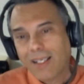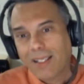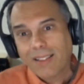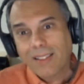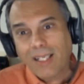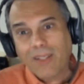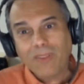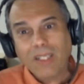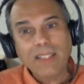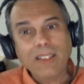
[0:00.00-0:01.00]
Now,
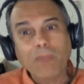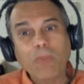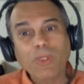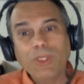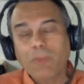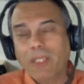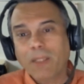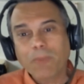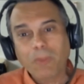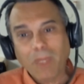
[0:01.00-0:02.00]
at that point, you
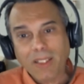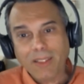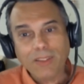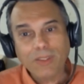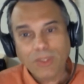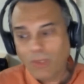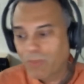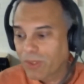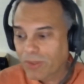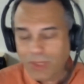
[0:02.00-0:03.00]
make up your mind. Do you
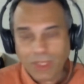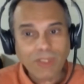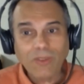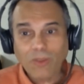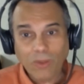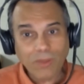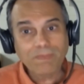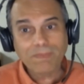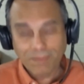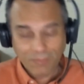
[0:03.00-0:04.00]
want to continue, or
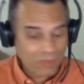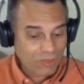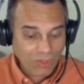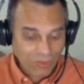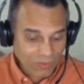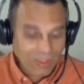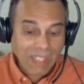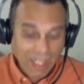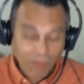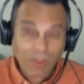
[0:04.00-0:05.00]
do you
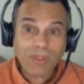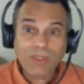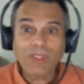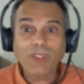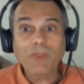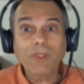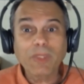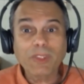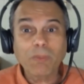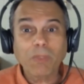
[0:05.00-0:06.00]
not want to continue with a
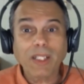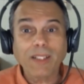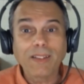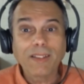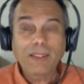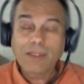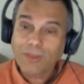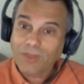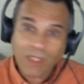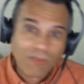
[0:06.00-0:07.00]
mission plan?
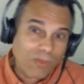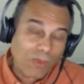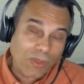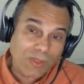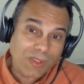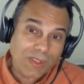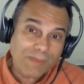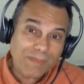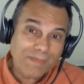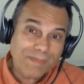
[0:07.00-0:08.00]
You're not forced.
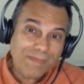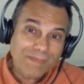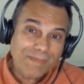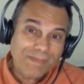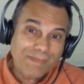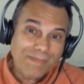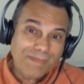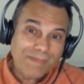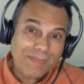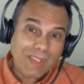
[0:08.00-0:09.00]

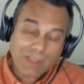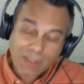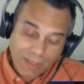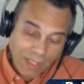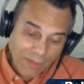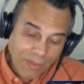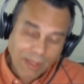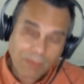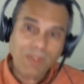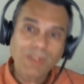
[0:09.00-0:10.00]
It's
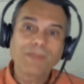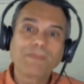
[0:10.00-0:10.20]
entirely up to you.